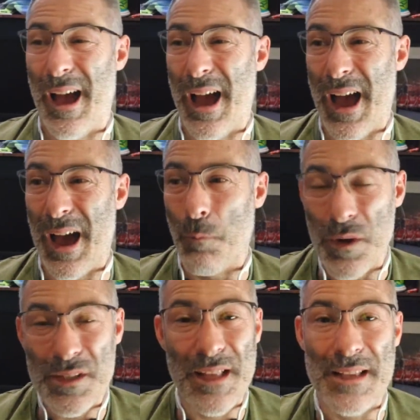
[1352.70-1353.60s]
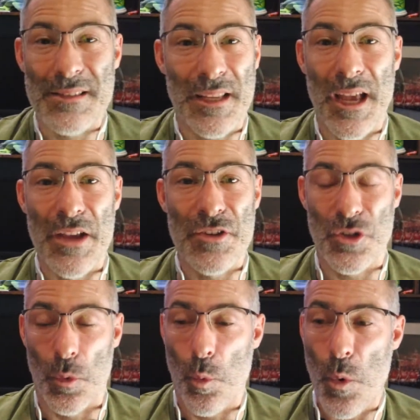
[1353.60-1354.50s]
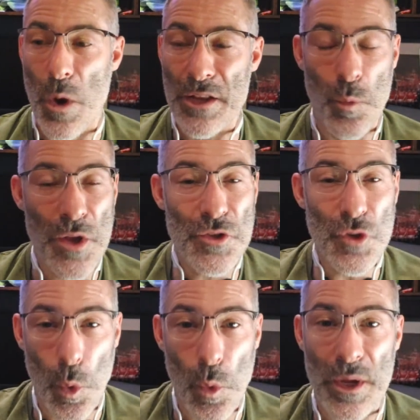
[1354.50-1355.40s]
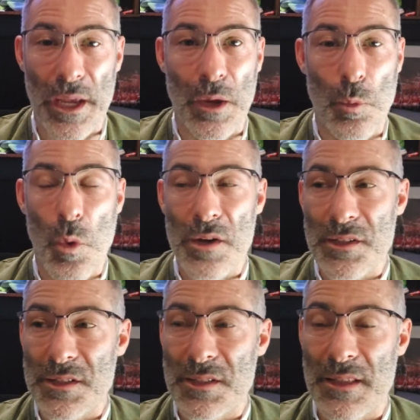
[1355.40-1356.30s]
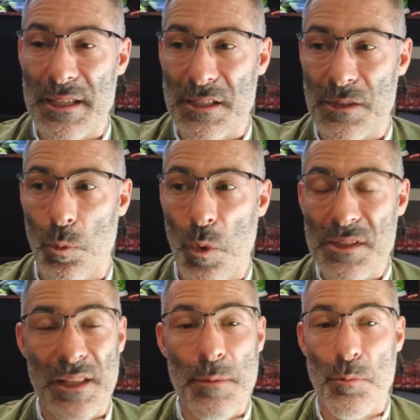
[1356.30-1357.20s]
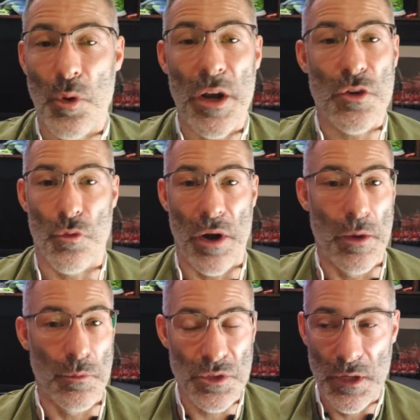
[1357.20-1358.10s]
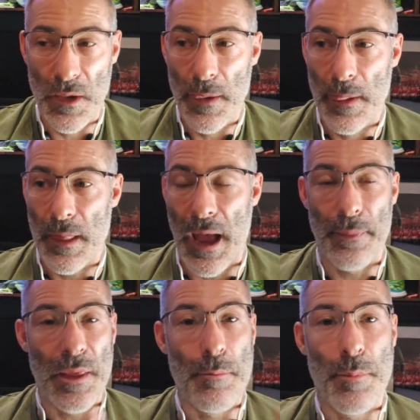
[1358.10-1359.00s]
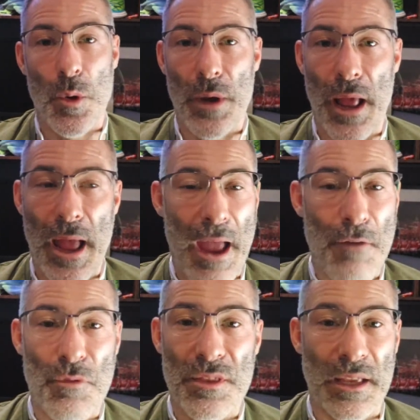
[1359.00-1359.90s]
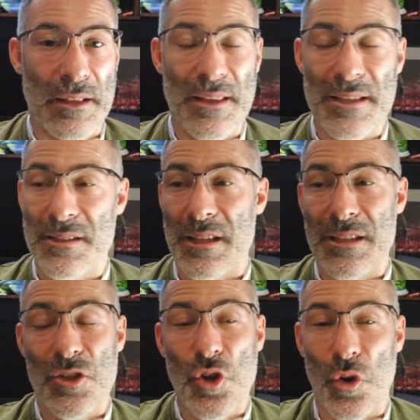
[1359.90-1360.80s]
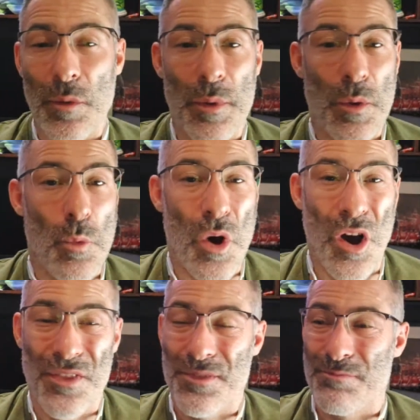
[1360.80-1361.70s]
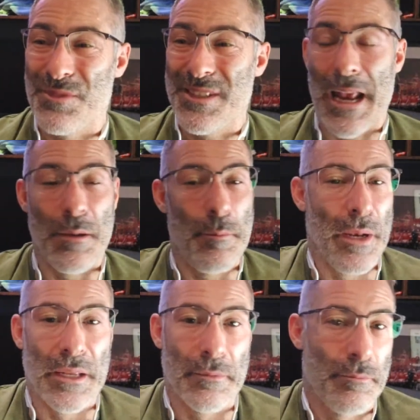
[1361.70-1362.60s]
And once that's the case, we're talking, once they break ground and they build everything, this is going to be worth 10 billion,